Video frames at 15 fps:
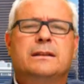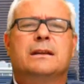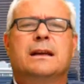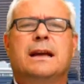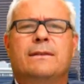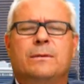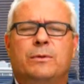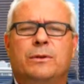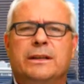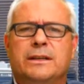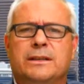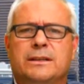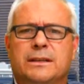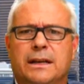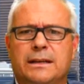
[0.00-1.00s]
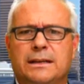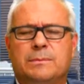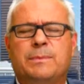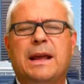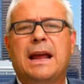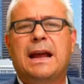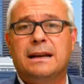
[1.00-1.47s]
have the police
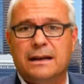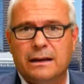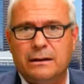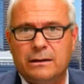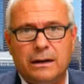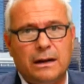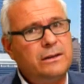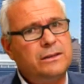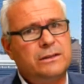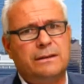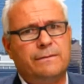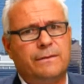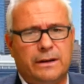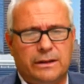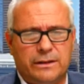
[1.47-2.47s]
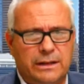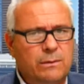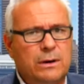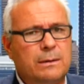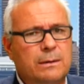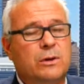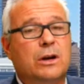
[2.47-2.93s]
disbanded, not just defunded. They
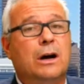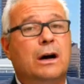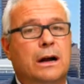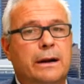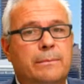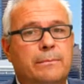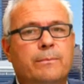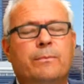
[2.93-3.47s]
want them gone.